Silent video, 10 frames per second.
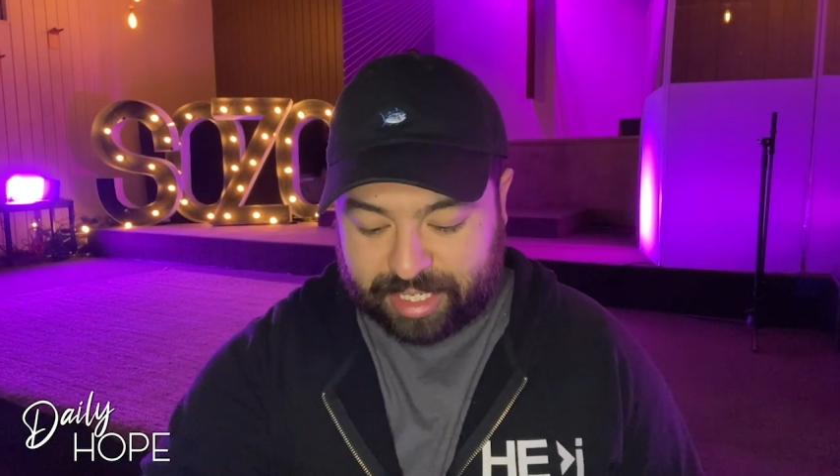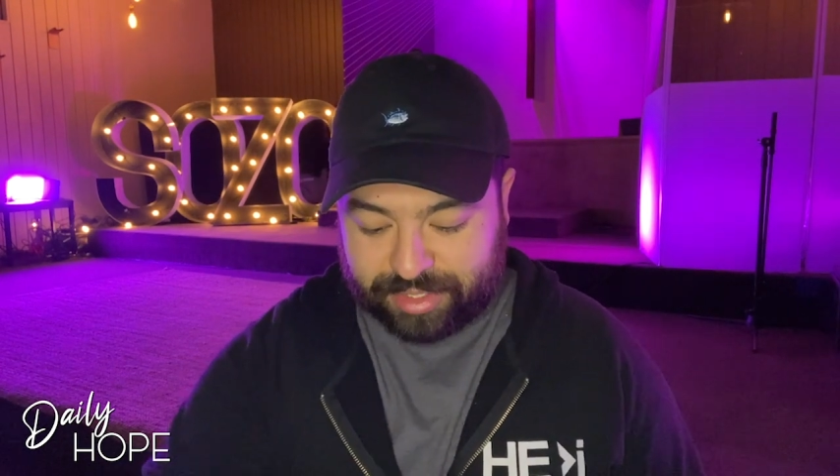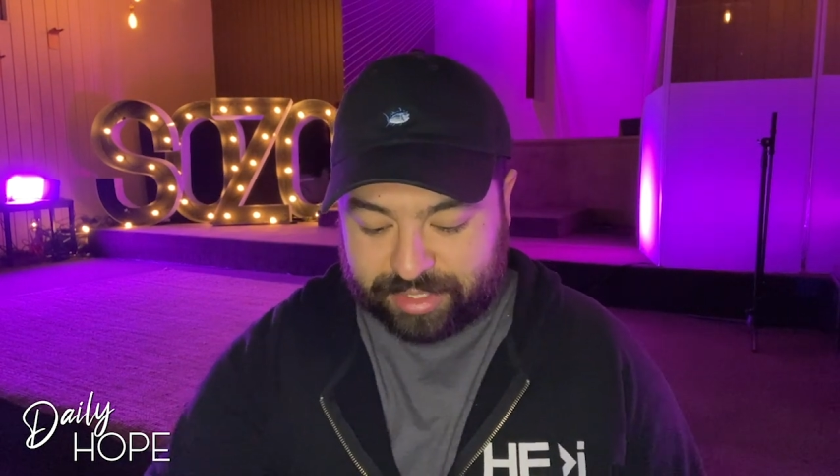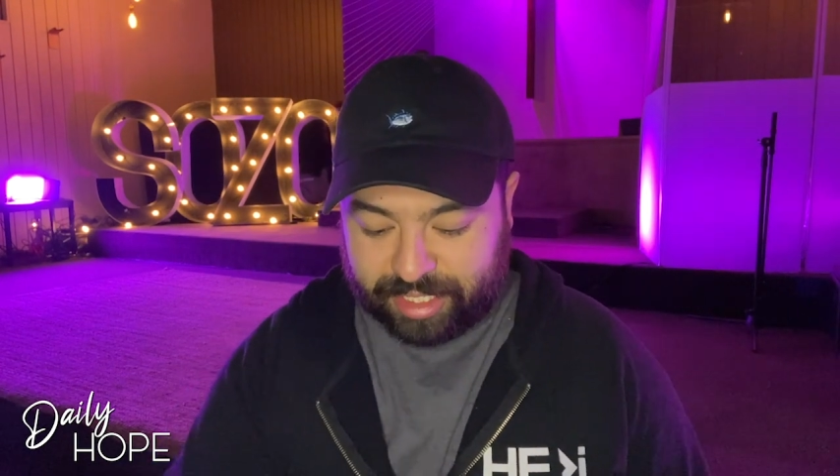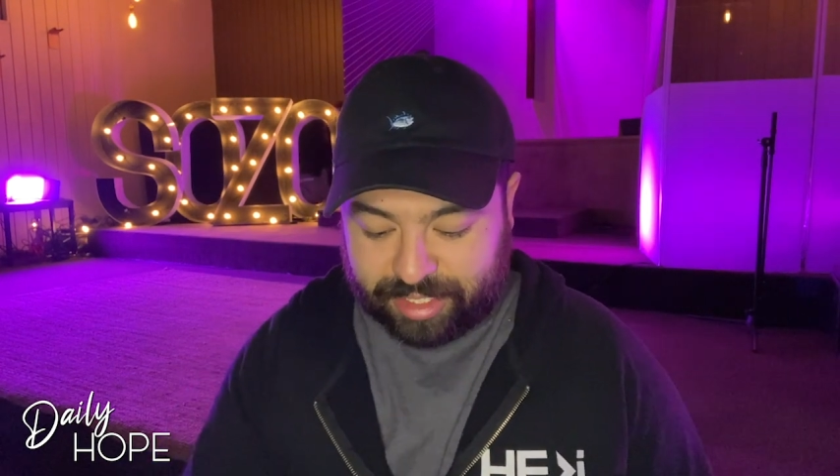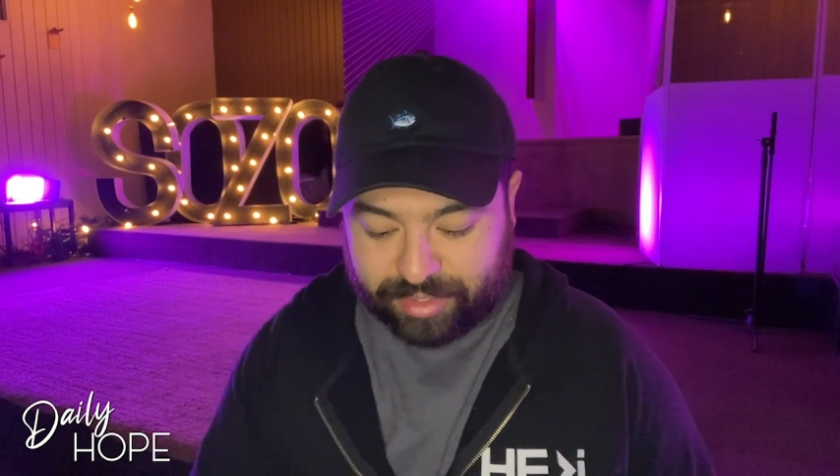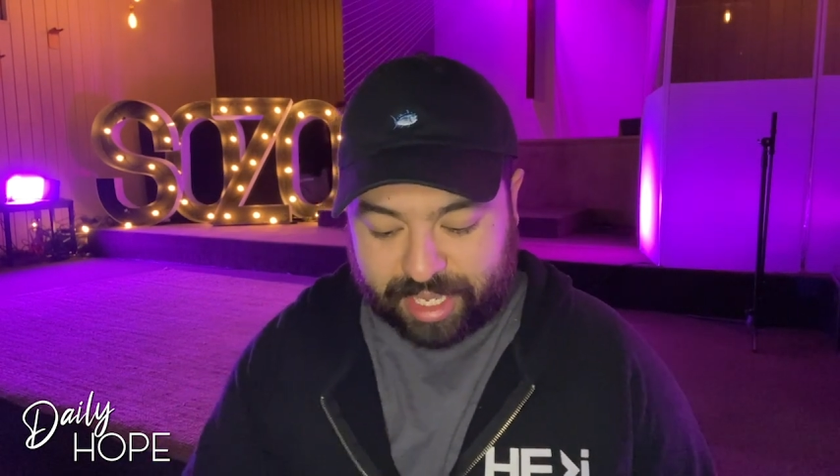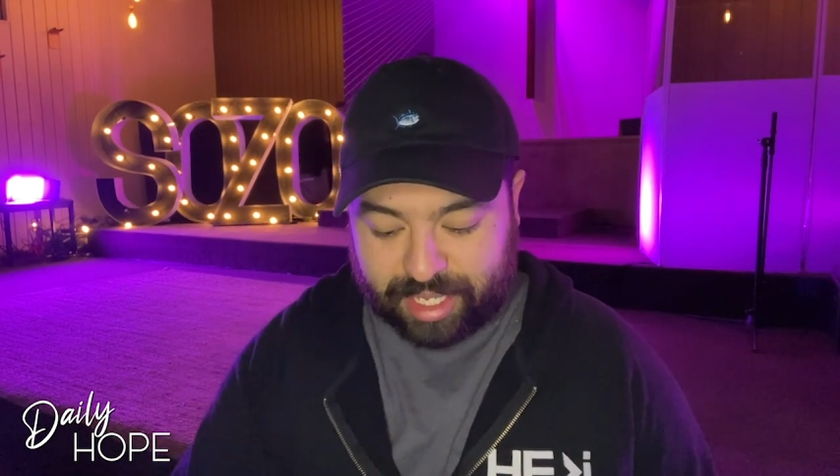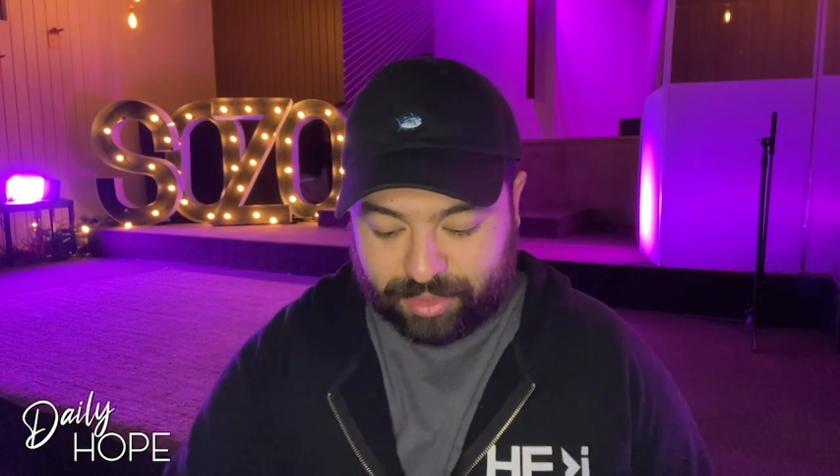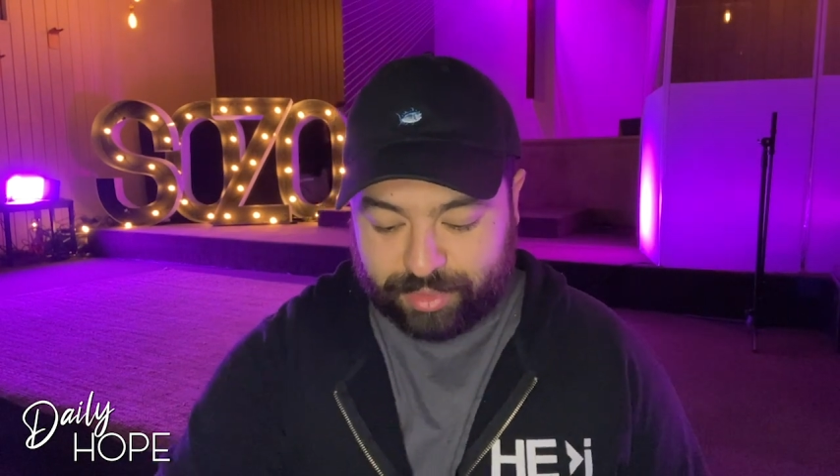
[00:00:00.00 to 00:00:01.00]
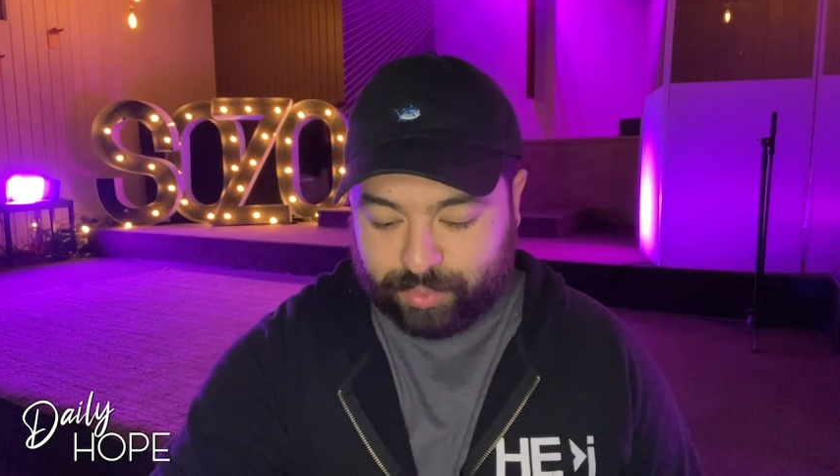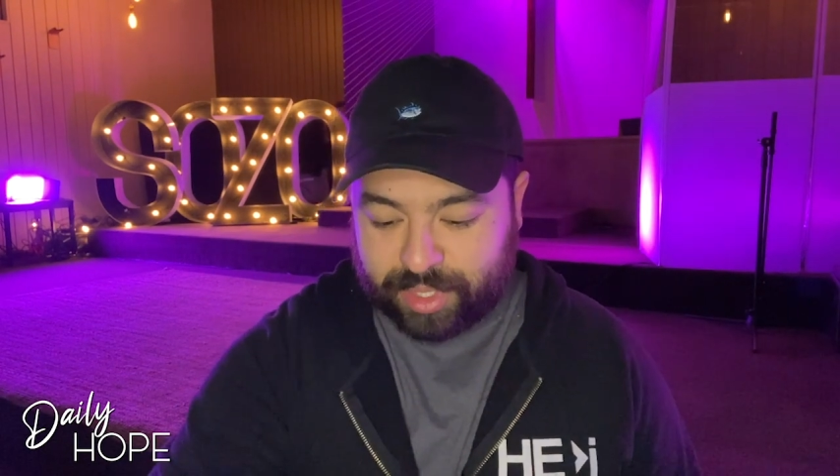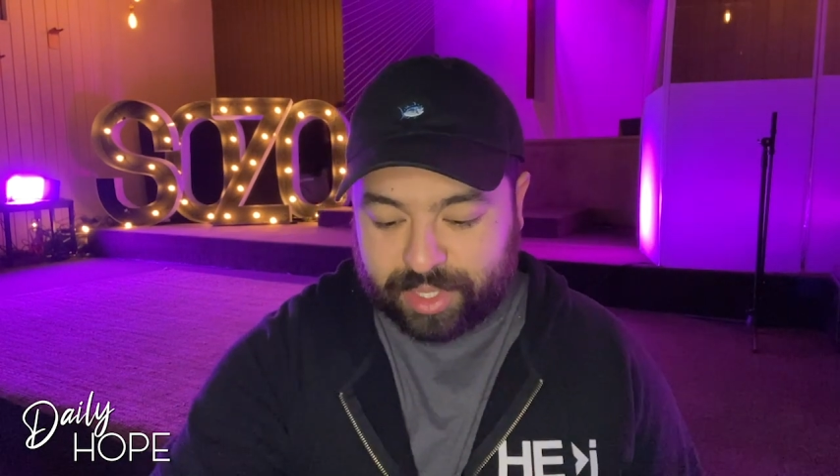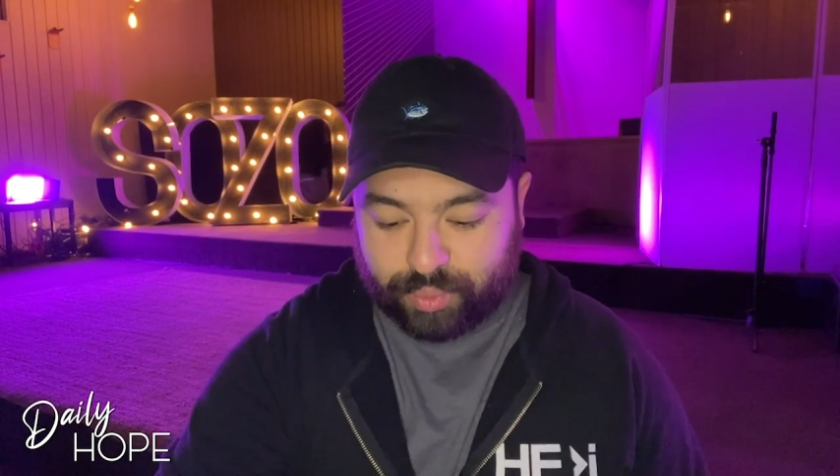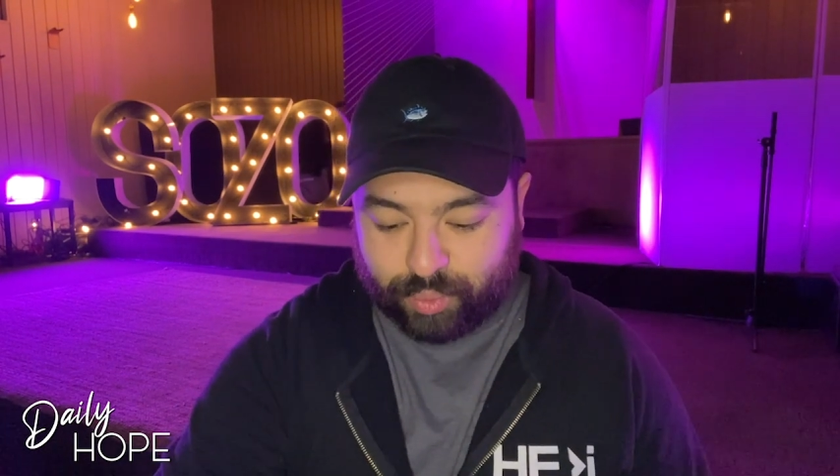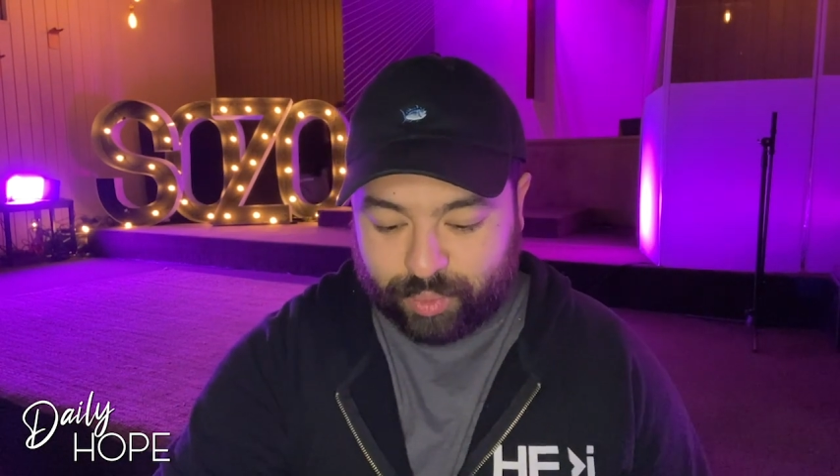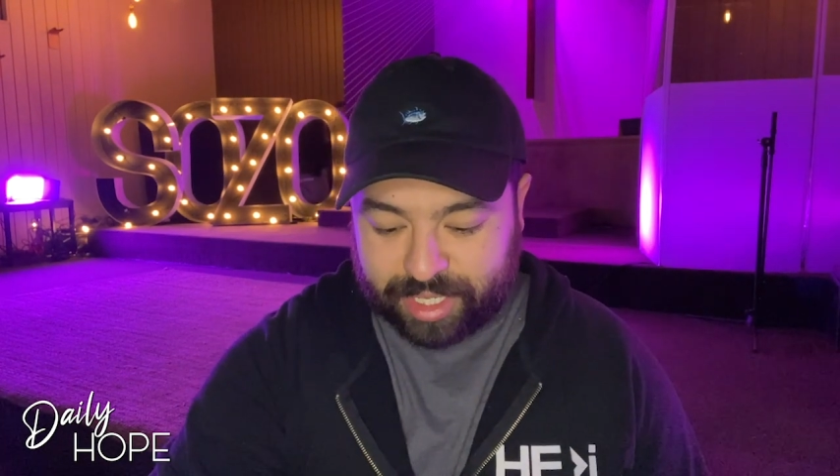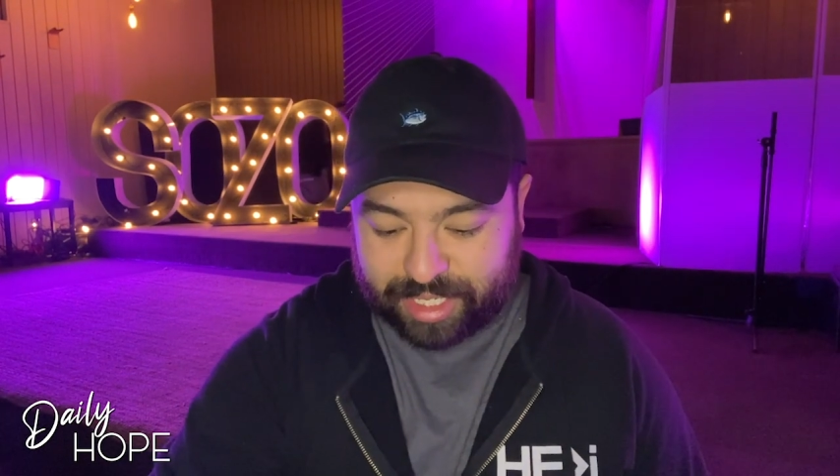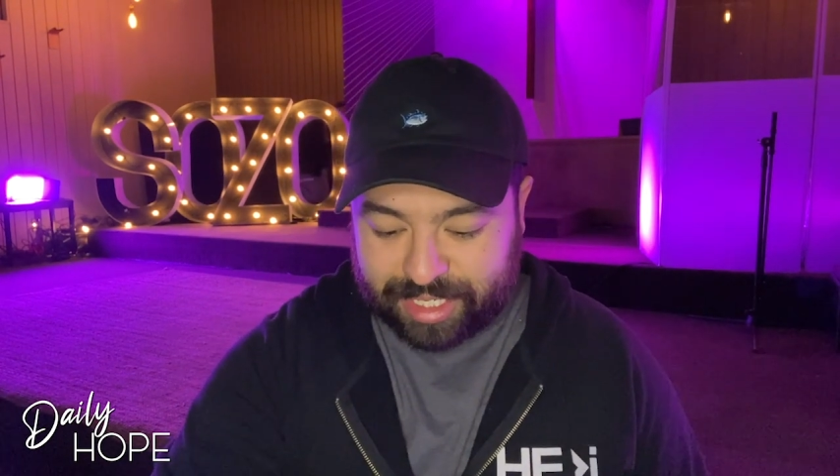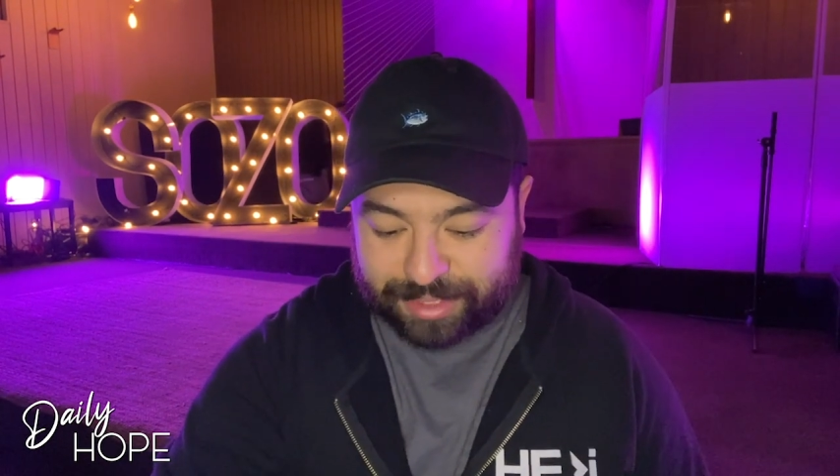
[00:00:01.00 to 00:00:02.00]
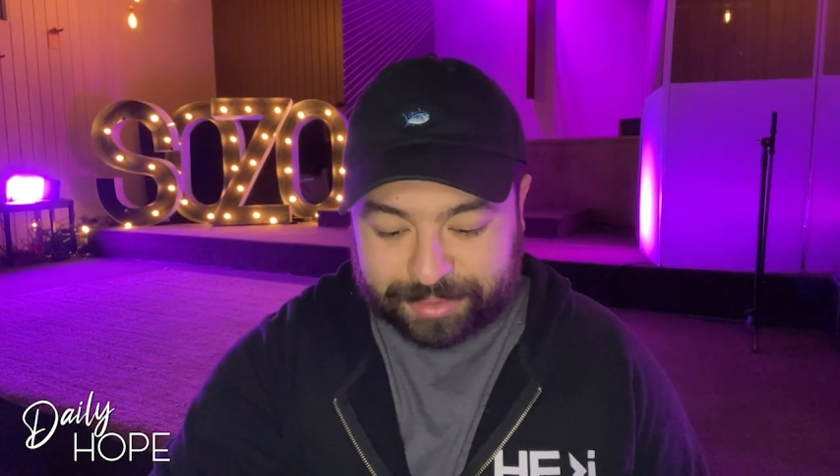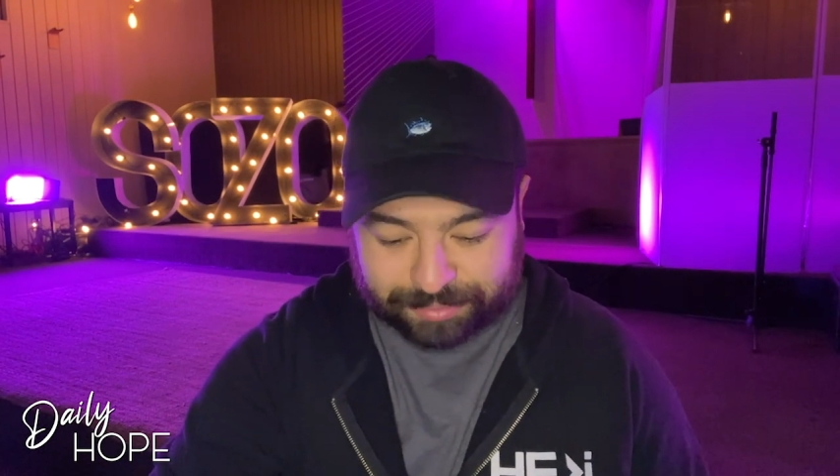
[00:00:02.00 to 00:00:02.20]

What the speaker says: I was thinking, okay, Lord, what are